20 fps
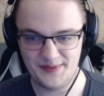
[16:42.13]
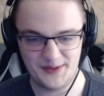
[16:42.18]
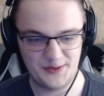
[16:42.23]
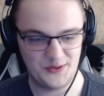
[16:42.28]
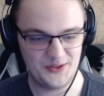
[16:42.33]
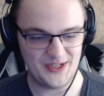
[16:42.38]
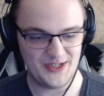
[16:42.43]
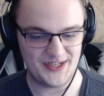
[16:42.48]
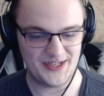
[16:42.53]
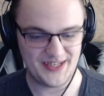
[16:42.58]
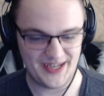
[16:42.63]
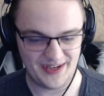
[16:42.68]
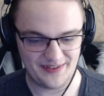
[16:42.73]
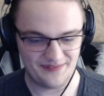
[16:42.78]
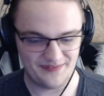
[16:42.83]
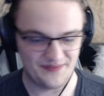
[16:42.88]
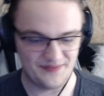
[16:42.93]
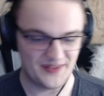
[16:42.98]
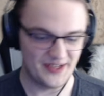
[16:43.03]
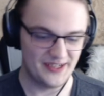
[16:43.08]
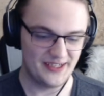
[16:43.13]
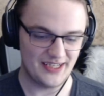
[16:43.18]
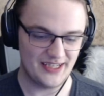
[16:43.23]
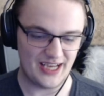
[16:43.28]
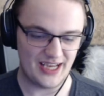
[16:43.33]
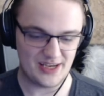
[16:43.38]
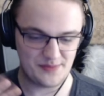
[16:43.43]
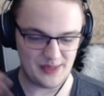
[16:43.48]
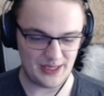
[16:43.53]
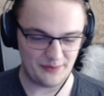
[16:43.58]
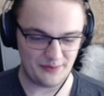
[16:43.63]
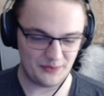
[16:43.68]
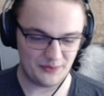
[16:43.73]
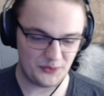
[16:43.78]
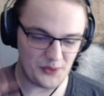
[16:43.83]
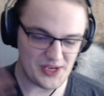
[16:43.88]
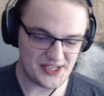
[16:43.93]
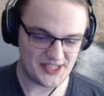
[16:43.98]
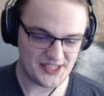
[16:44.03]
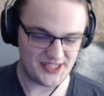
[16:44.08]
Ciao, ciao. Catch me live on
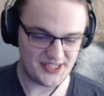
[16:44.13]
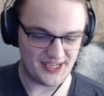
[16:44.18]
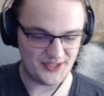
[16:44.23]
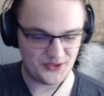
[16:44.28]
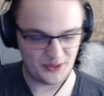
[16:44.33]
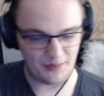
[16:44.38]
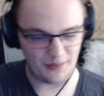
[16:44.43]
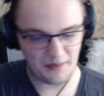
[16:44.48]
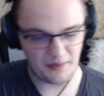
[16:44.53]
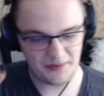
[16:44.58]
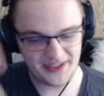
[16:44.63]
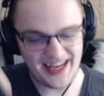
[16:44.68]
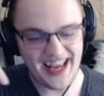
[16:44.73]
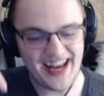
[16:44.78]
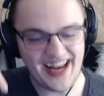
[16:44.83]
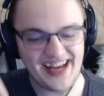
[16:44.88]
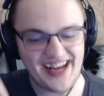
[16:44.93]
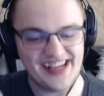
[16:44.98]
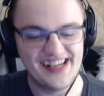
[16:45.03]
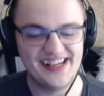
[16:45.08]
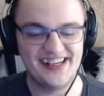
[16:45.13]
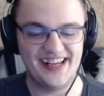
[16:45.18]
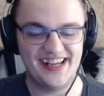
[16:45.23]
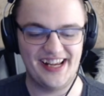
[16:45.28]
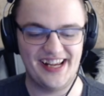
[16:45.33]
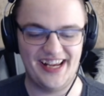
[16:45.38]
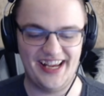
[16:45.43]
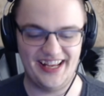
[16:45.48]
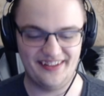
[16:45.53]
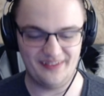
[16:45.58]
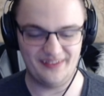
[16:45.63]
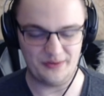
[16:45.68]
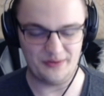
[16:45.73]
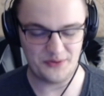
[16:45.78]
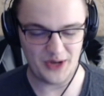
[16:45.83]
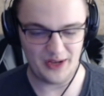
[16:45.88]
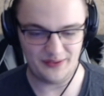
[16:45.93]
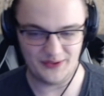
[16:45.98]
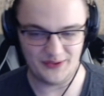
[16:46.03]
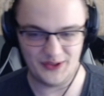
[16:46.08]
Twitch. I stream every day. And
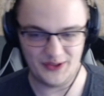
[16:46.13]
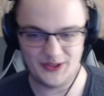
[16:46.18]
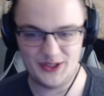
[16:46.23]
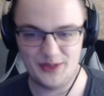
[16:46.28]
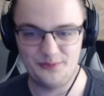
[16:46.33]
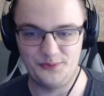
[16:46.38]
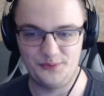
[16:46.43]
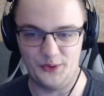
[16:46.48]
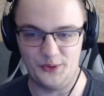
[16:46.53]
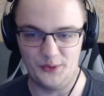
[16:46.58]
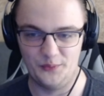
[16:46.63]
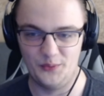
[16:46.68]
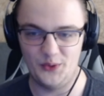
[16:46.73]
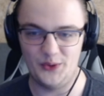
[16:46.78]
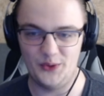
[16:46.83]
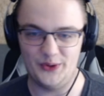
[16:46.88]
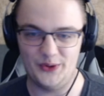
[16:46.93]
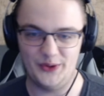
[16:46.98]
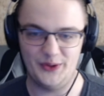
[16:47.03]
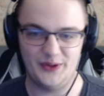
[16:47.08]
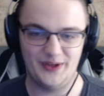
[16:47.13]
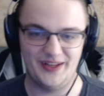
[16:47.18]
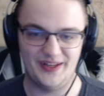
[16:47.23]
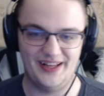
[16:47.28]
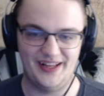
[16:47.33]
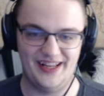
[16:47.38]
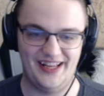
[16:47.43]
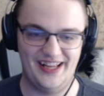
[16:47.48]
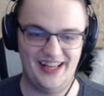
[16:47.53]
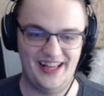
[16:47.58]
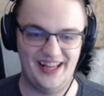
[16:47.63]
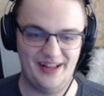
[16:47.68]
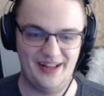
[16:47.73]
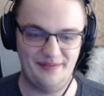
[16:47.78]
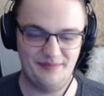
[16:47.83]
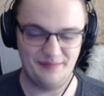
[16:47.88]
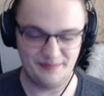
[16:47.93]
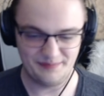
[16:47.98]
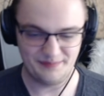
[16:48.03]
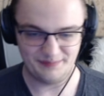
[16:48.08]
subscribe to YouTube for more. Um,
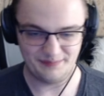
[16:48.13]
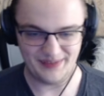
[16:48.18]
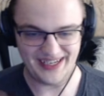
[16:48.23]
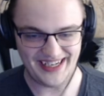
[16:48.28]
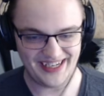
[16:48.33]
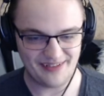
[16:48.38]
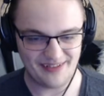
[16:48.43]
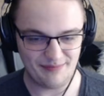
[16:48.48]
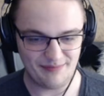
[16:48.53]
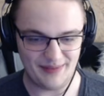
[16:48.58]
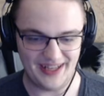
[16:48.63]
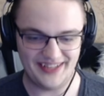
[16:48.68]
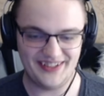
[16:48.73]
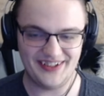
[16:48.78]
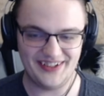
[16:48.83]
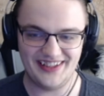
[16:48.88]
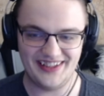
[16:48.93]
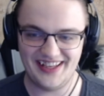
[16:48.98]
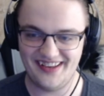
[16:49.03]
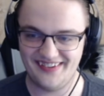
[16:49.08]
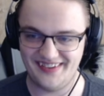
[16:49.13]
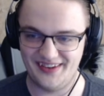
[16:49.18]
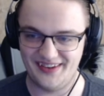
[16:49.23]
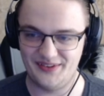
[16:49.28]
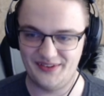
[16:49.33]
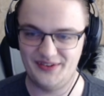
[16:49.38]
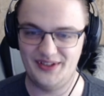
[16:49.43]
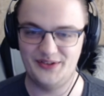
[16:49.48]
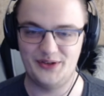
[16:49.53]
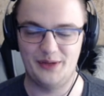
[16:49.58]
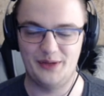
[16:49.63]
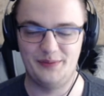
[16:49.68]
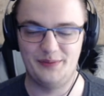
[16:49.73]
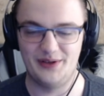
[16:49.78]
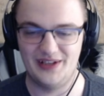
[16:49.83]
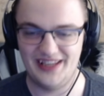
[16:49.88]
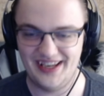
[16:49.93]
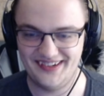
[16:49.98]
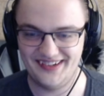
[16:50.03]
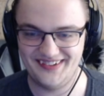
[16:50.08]
me, my tier list, and the
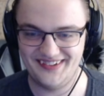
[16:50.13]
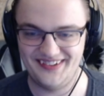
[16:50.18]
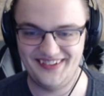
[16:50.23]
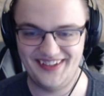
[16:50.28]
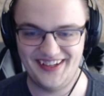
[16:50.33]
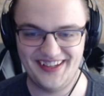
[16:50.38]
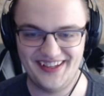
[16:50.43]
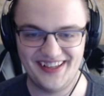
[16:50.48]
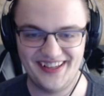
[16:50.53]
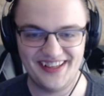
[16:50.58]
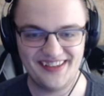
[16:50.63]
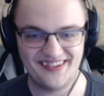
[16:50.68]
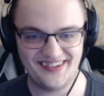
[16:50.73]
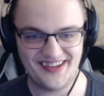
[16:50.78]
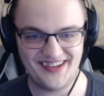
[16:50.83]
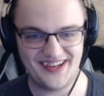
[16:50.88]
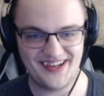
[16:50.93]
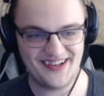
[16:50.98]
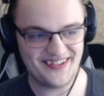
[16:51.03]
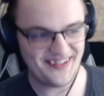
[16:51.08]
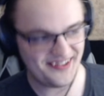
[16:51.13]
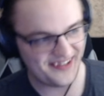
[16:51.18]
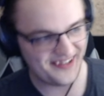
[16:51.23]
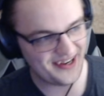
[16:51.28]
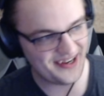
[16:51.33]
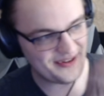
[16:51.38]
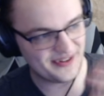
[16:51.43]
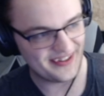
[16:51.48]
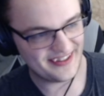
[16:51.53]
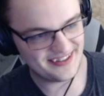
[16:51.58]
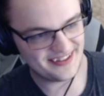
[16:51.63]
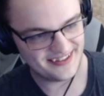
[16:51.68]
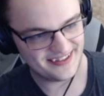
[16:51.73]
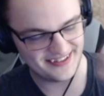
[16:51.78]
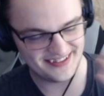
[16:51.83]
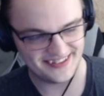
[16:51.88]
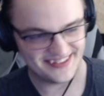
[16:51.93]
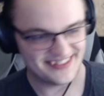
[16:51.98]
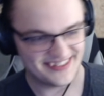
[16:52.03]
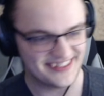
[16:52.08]
tribunal action tier. So, ciao, ciao. I'm the most important
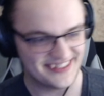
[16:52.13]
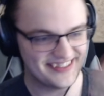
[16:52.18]
one.